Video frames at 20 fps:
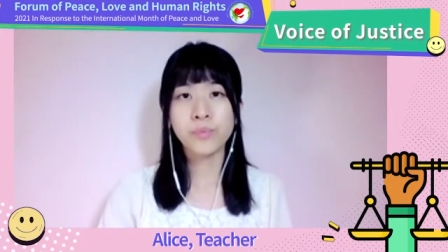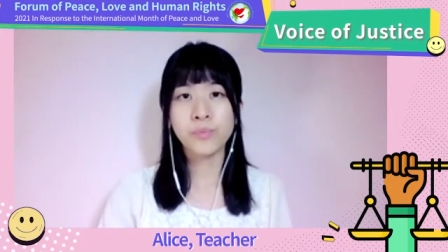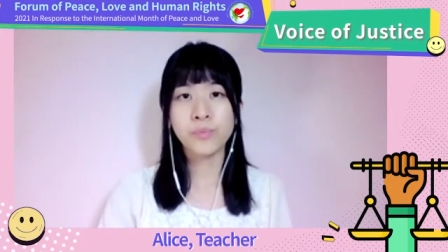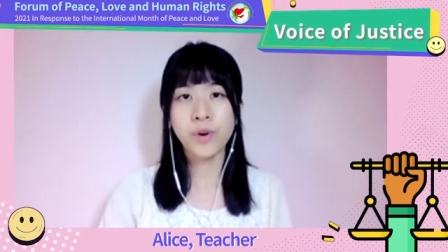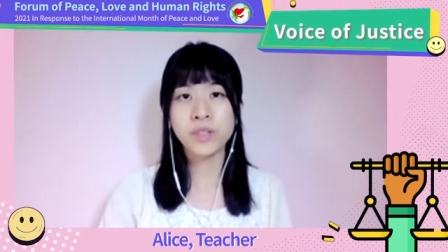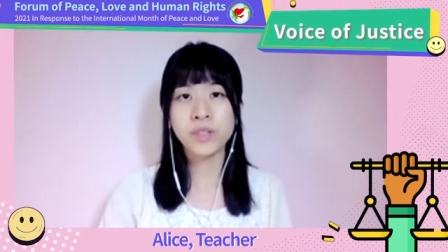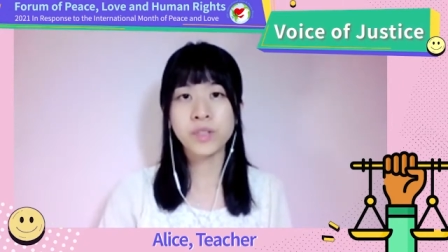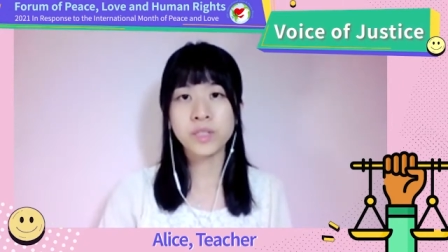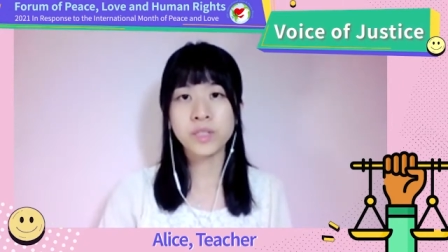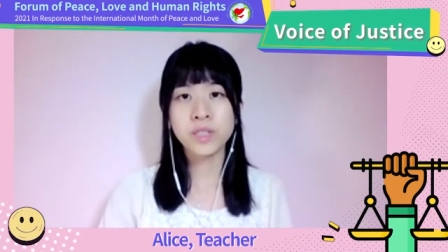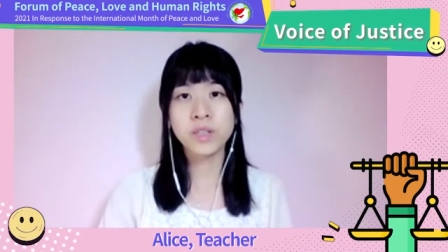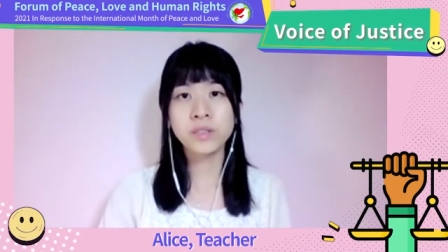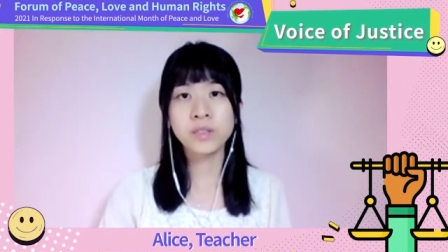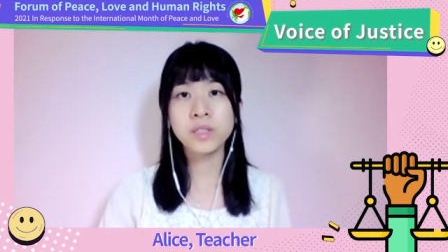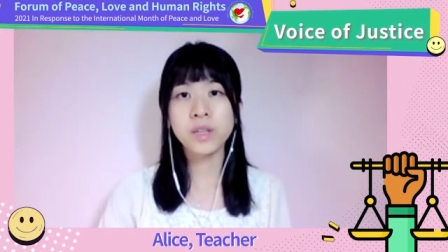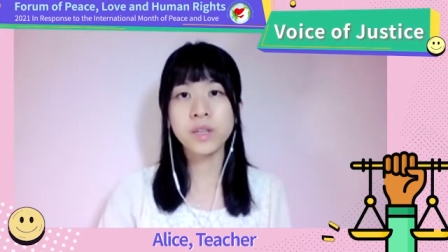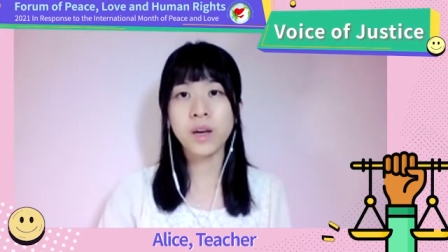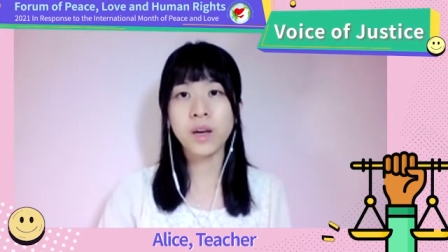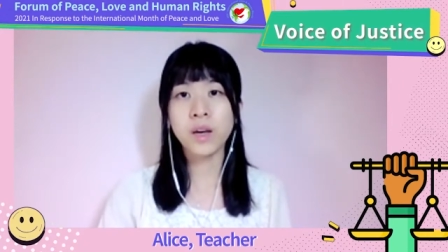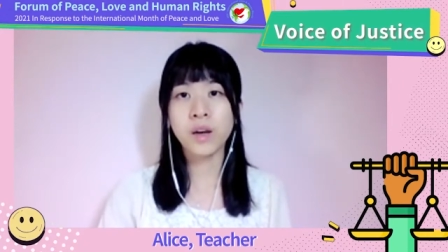
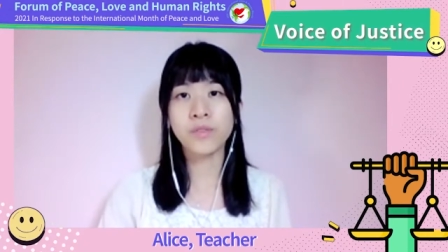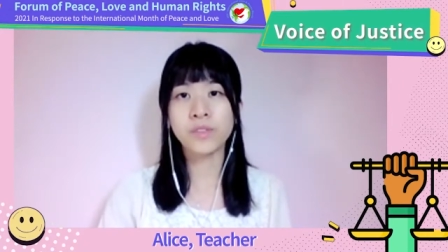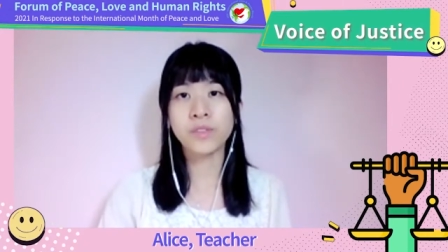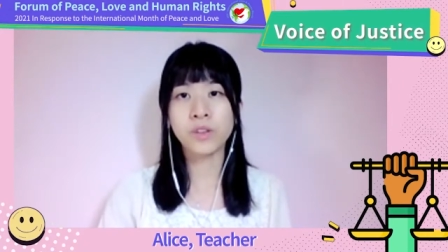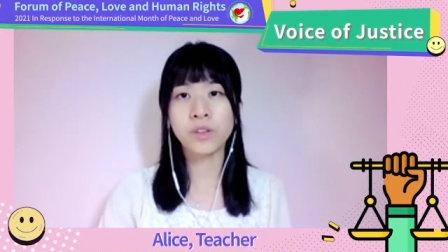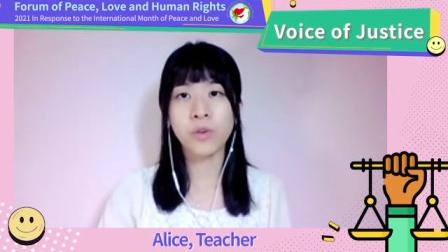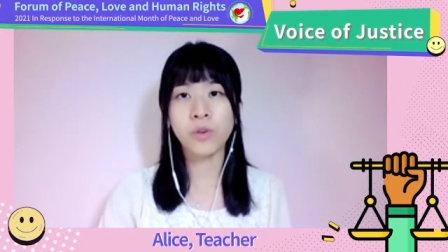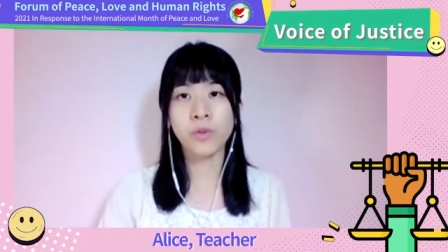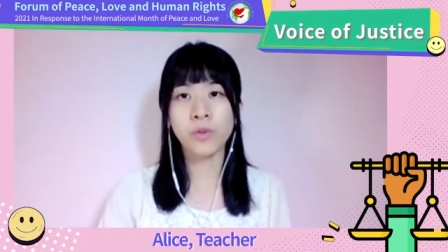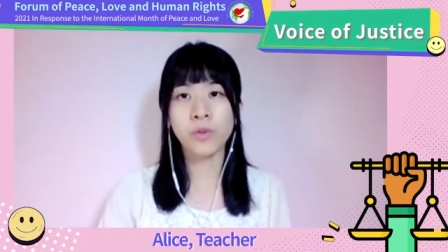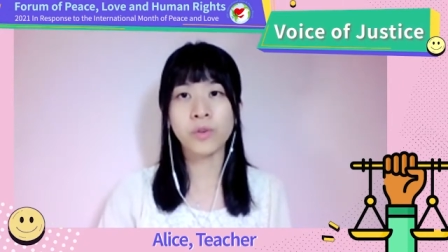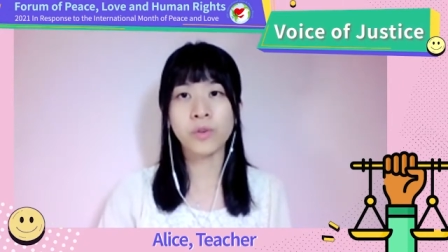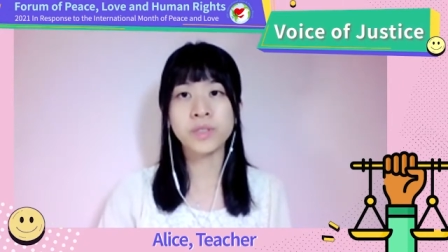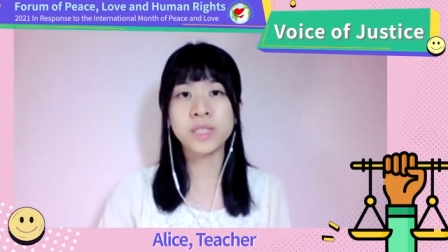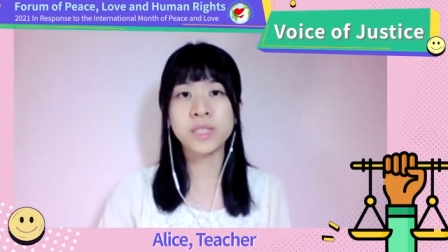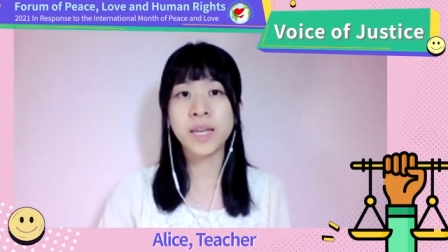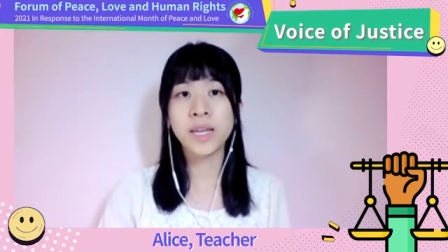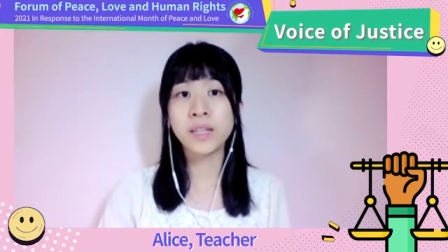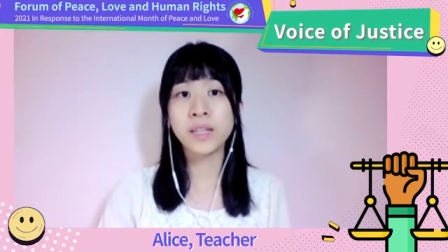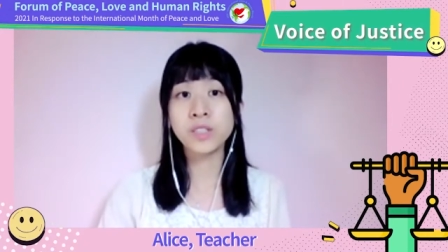President of the
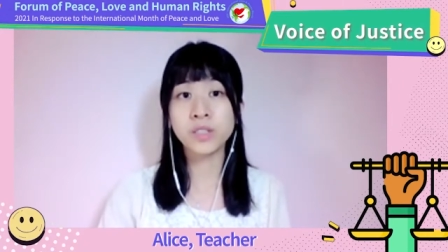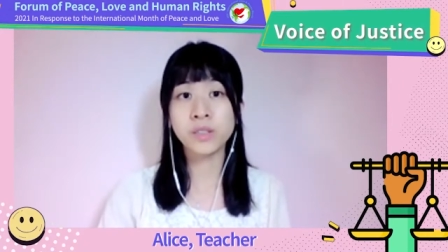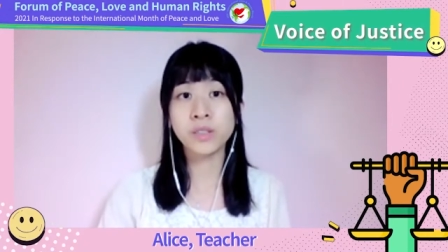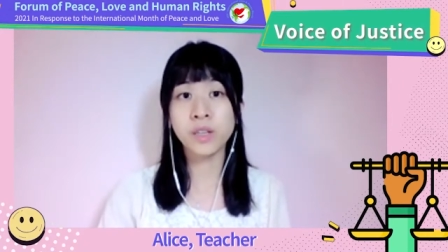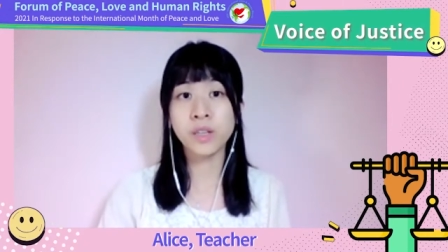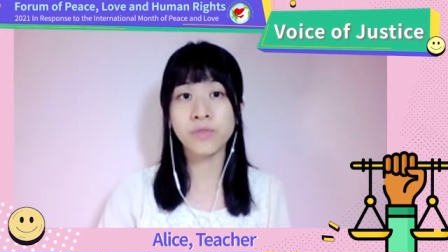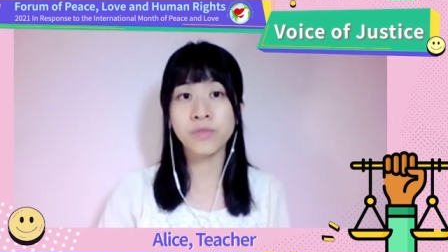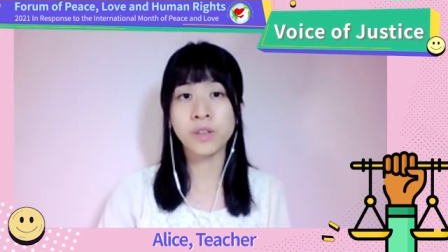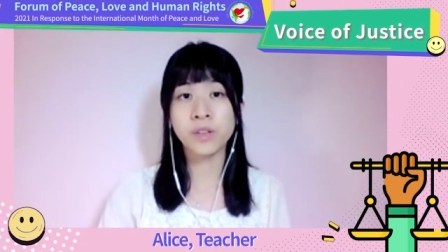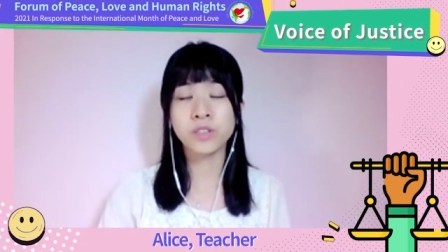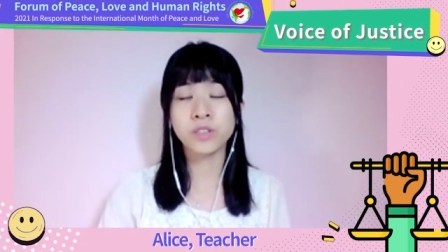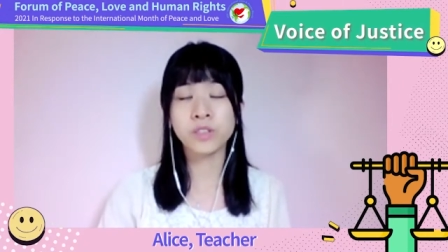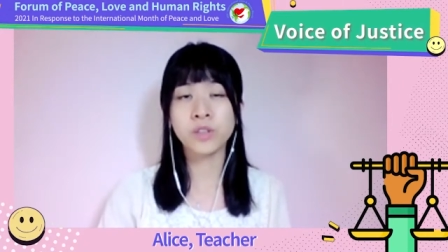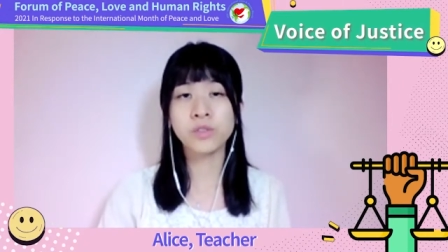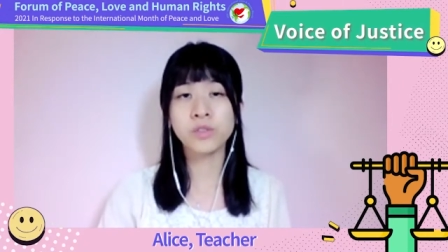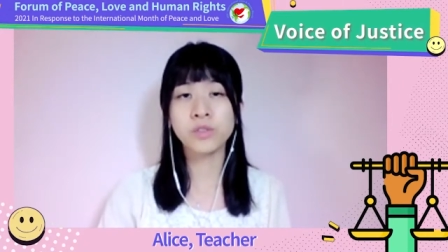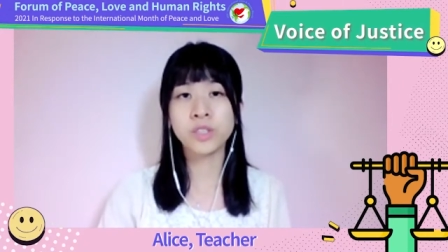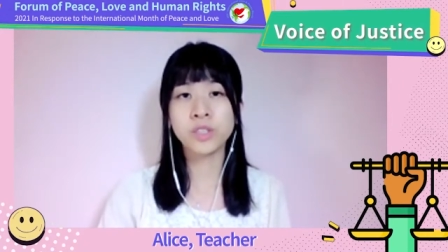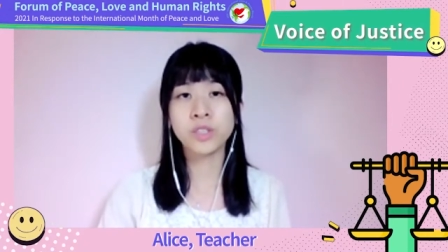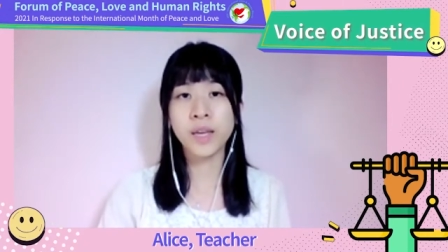Coordination of
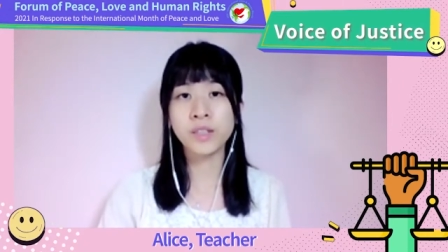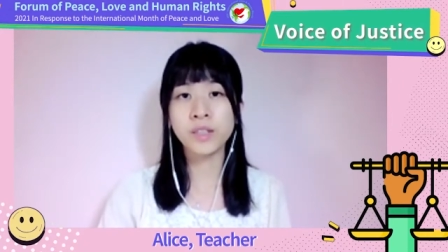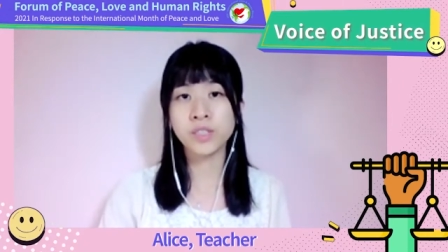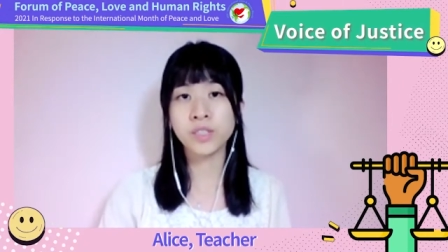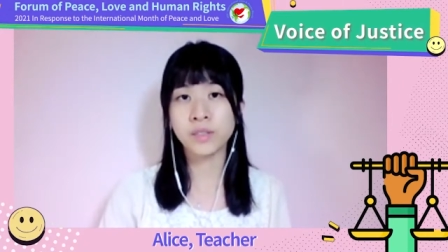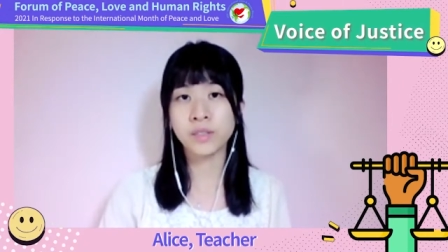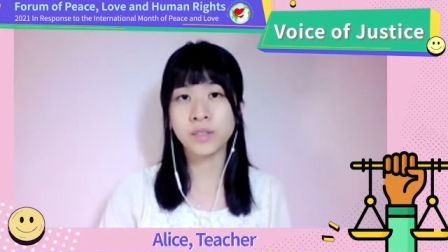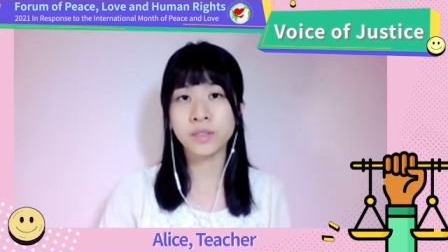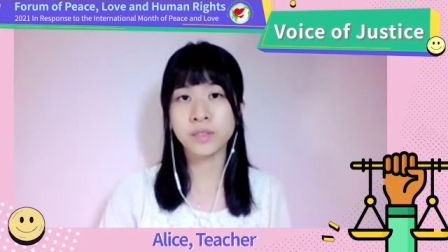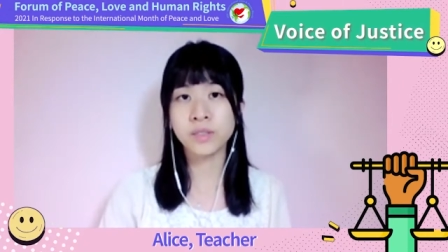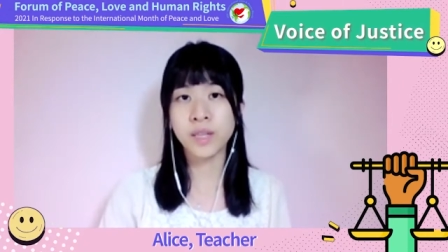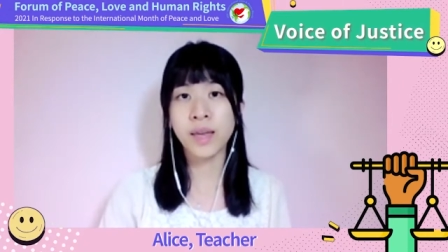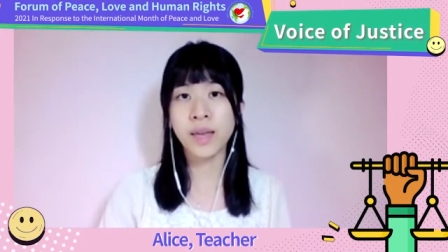Associations